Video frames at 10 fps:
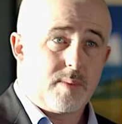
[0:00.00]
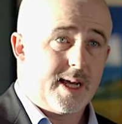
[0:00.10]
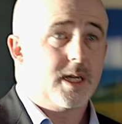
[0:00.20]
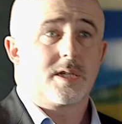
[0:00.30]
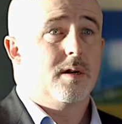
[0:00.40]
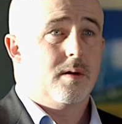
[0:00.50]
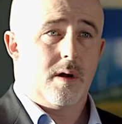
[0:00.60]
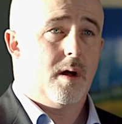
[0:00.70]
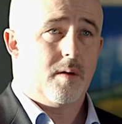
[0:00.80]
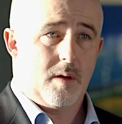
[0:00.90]
Police
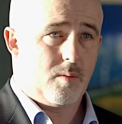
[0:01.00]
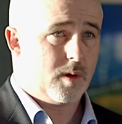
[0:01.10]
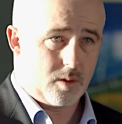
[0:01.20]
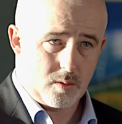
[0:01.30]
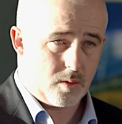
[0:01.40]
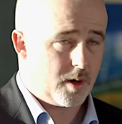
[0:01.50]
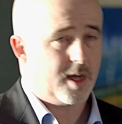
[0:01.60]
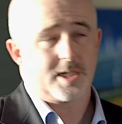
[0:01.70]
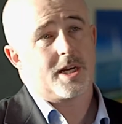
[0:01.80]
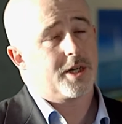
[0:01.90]
and with your
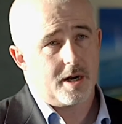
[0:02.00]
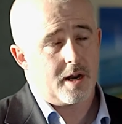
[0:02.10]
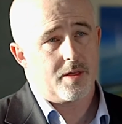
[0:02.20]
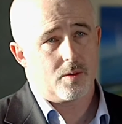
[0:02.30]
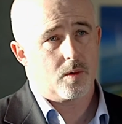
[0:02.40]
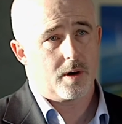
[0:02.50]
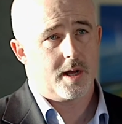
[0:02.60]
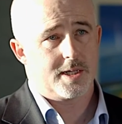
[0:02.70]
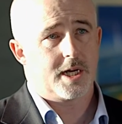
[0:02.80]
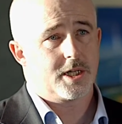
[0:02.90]
organisation and other
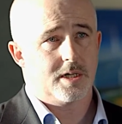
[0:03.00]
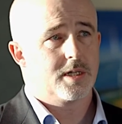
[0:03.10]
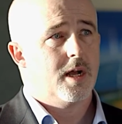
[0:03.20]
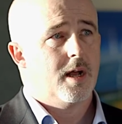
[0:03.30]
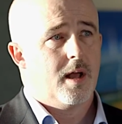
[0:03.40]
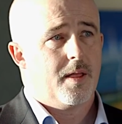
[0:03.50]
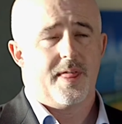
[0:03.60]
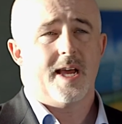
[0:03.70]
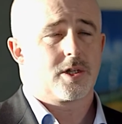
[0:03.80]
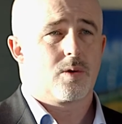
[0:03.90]
organisations,
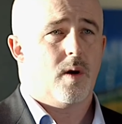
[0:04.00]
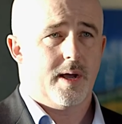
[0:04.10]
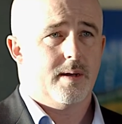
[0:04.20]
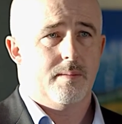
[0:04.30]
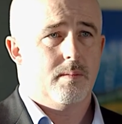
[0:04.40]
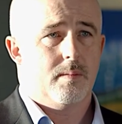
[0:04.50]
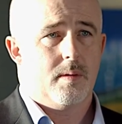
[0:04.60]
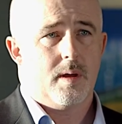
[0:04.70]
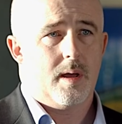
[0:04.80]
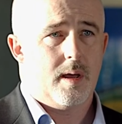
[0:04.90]
that's quite
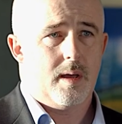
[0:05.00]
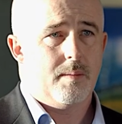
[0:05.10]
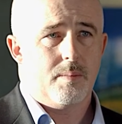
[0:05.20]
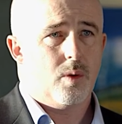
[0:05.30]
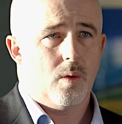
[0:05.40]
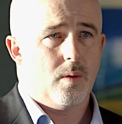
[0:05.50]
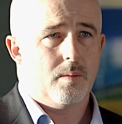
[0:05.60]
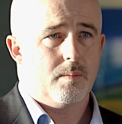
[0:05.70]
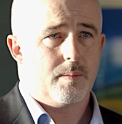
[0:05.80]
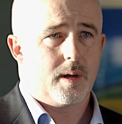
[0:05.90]

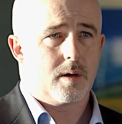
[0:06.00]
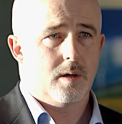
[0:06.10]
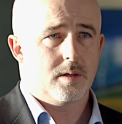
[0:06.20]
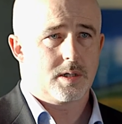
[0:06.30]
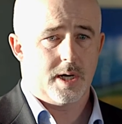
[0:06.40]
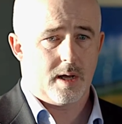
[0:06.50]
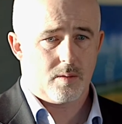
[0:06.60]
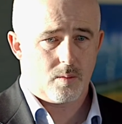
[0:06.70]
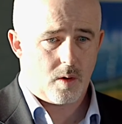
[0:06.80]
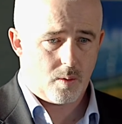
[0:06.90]
important, because, you
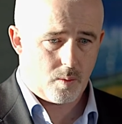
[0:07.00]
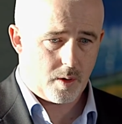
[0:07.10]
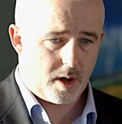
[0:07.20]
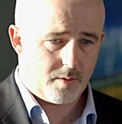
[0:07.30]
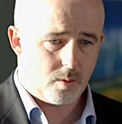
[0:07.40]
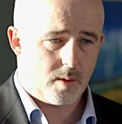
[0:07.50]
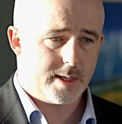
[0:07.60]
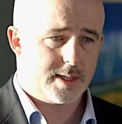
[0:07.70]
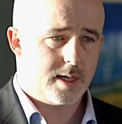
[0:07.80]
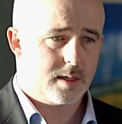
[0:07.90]
know, what I've
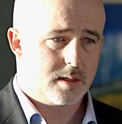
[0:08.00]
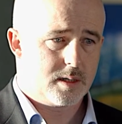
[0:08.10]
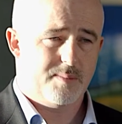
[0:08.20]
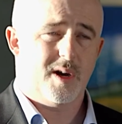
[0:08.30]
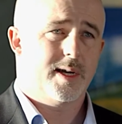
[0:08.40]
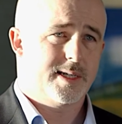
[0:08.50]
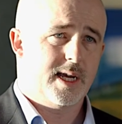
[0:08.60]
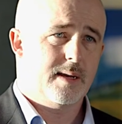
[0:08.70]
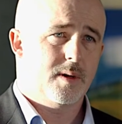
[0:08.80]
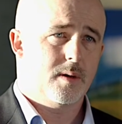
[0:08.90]
always said to my
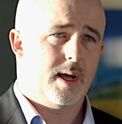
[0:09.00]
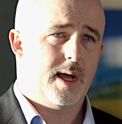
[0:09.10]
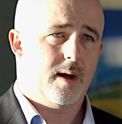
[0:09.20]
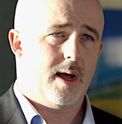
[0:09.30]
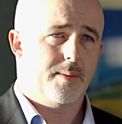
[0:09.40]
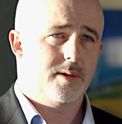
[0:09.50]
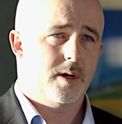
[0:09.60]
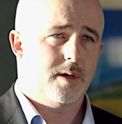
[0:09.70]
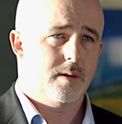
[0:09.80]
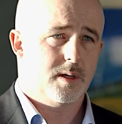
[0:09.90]
team and how we
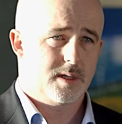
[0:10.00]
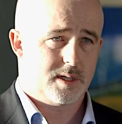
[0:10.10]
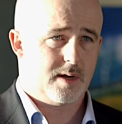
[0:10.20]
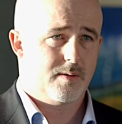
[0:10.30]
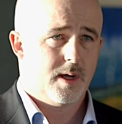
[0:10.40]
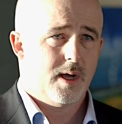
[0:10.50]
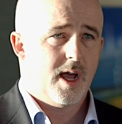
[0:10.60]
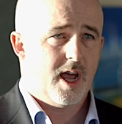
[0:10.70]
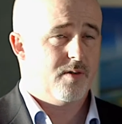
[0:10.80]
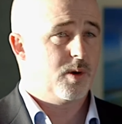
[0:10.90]
try and do this stuff,
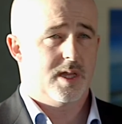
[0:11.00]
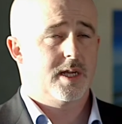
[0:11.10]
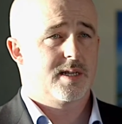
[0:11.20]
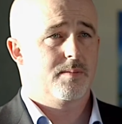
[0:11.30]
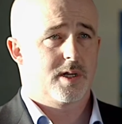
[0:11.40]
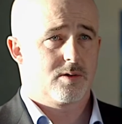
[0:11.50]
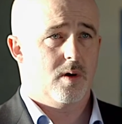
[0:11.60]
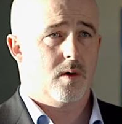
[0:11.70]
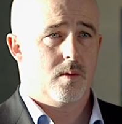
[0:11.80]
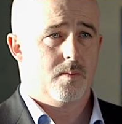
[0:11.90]
if we think something's
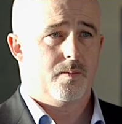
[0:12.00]
wrong,